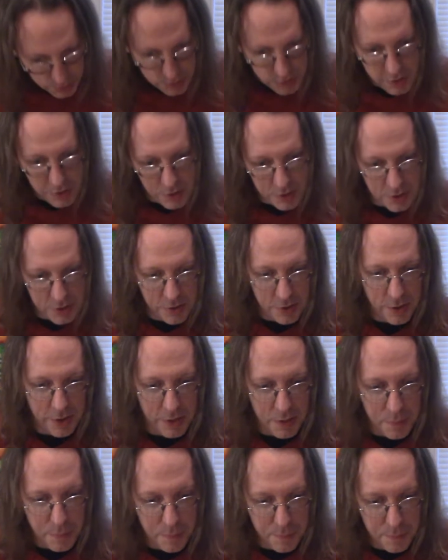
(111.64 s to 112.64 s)
to the
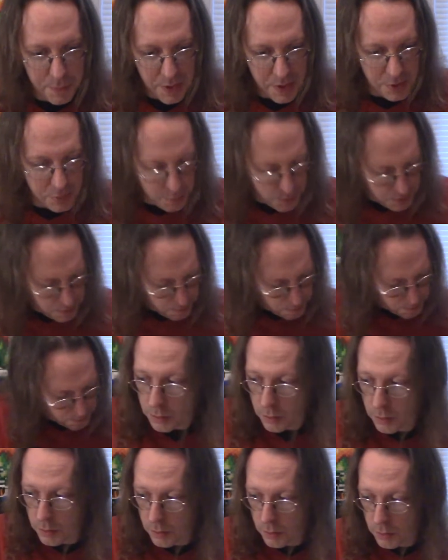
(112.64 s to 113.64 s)
second baseman.
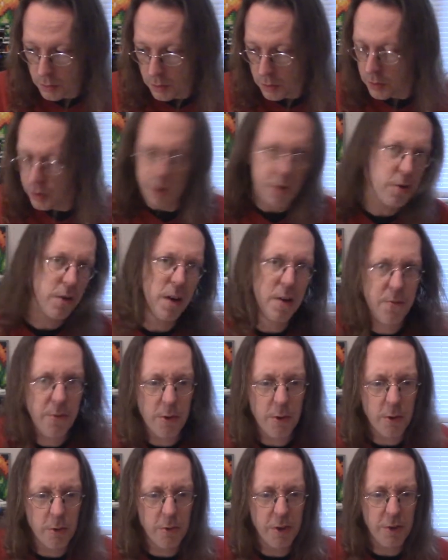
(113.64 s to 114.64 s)
Tune out for
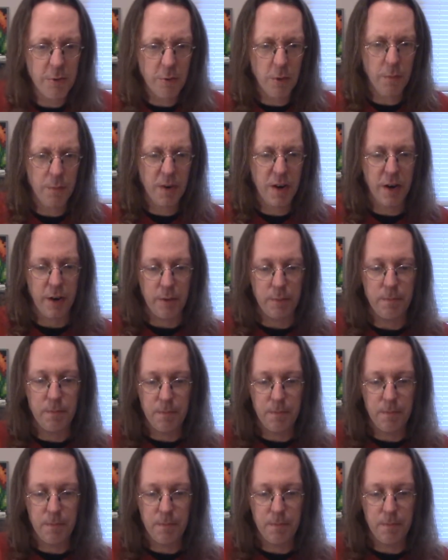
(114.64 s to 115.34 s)
Luis Robert.